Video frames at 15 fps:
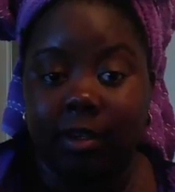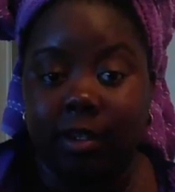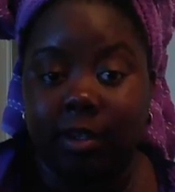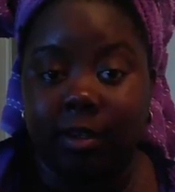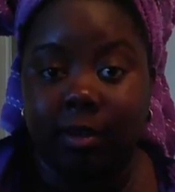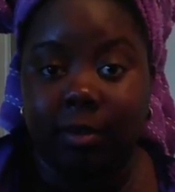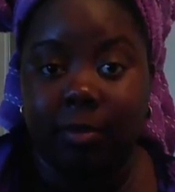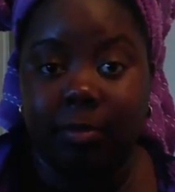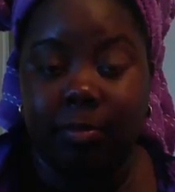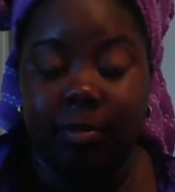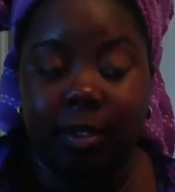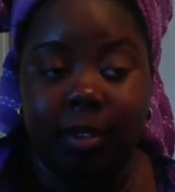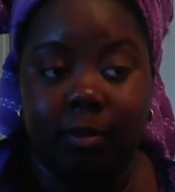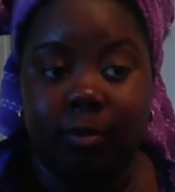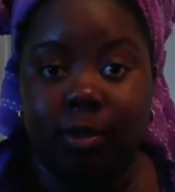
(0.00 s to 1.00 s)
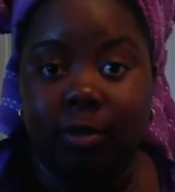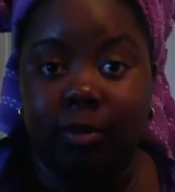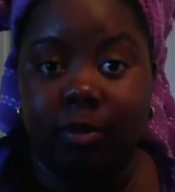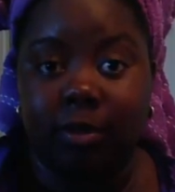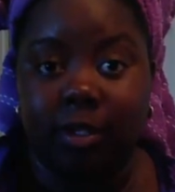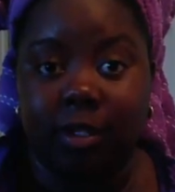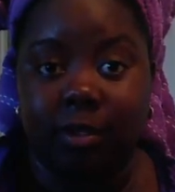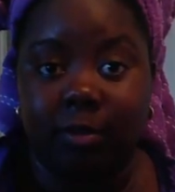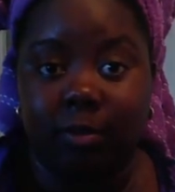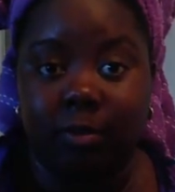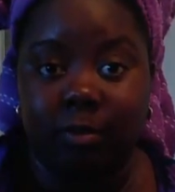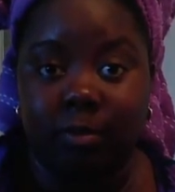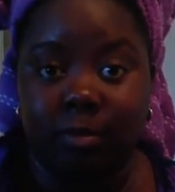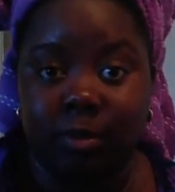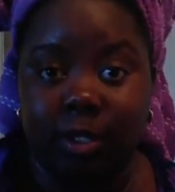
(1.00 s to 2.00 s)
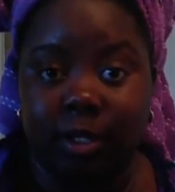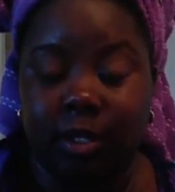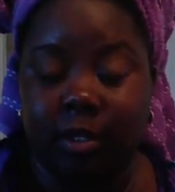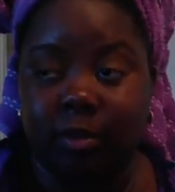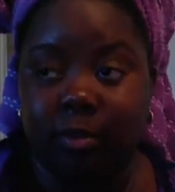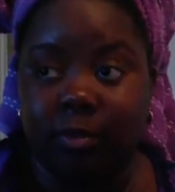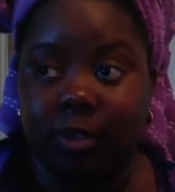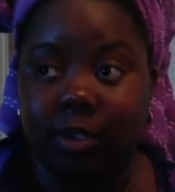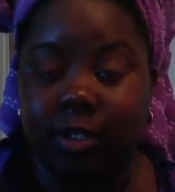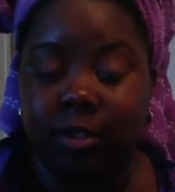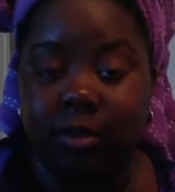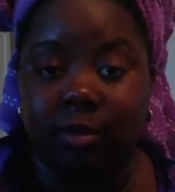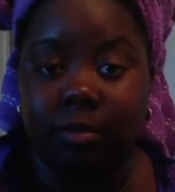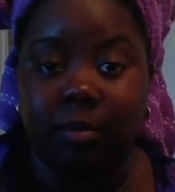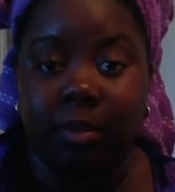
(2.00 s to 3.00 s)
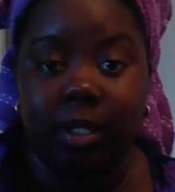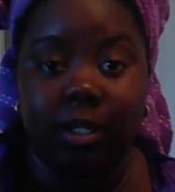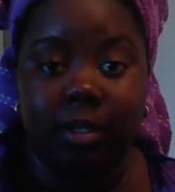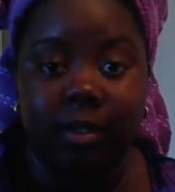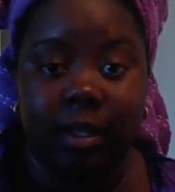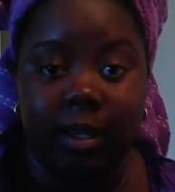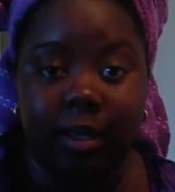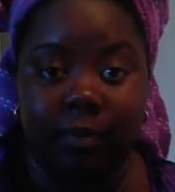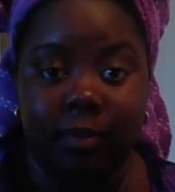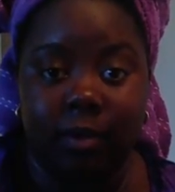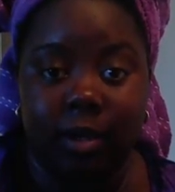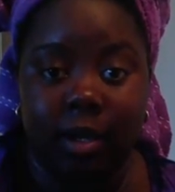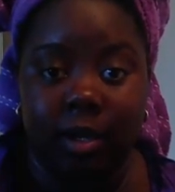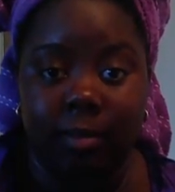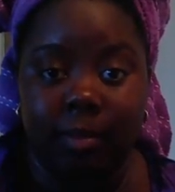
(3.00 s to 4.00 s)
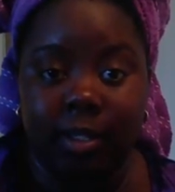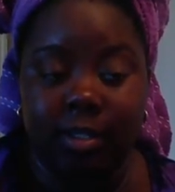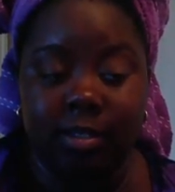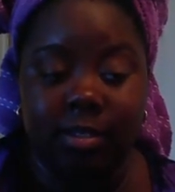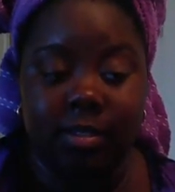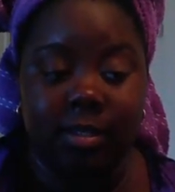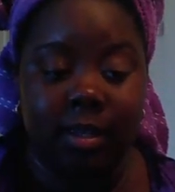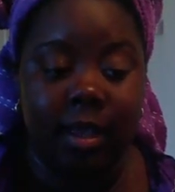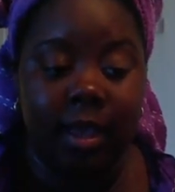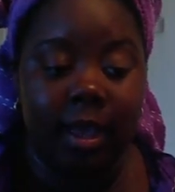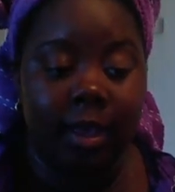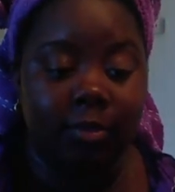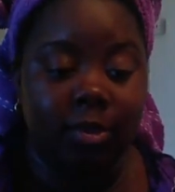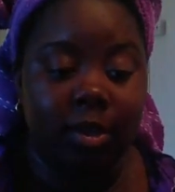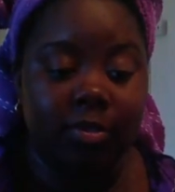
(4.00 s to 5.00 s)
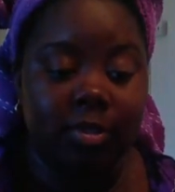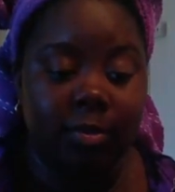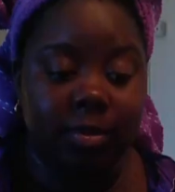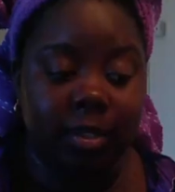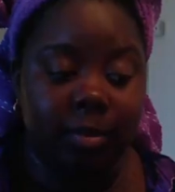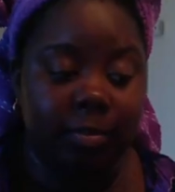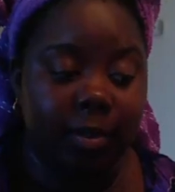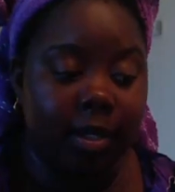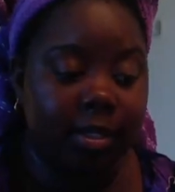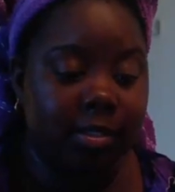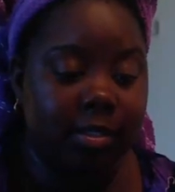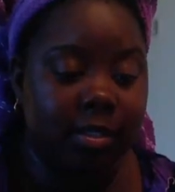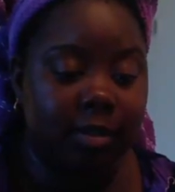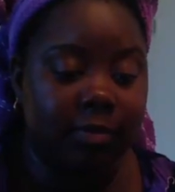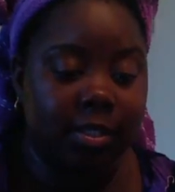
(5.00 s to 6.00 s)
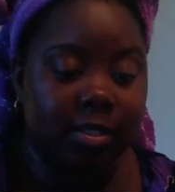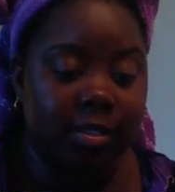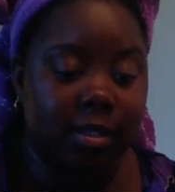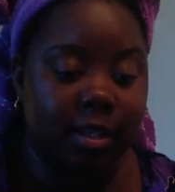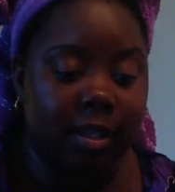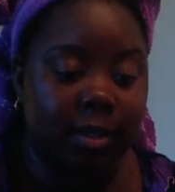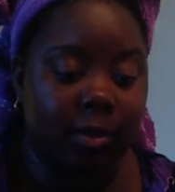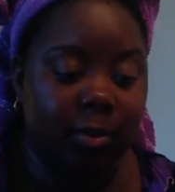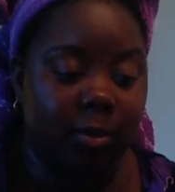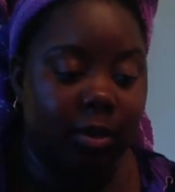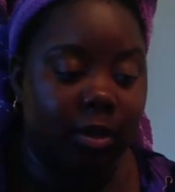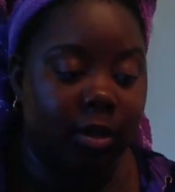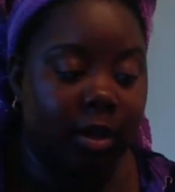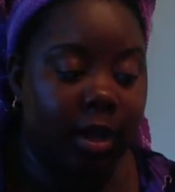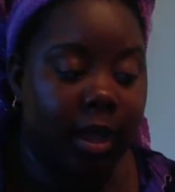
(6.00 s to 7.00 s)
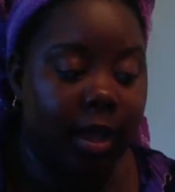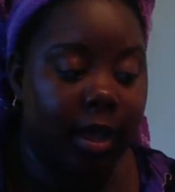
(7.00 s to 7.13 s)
on here being rude and, you know, with their mean, hateful comments. If you have something positive to say or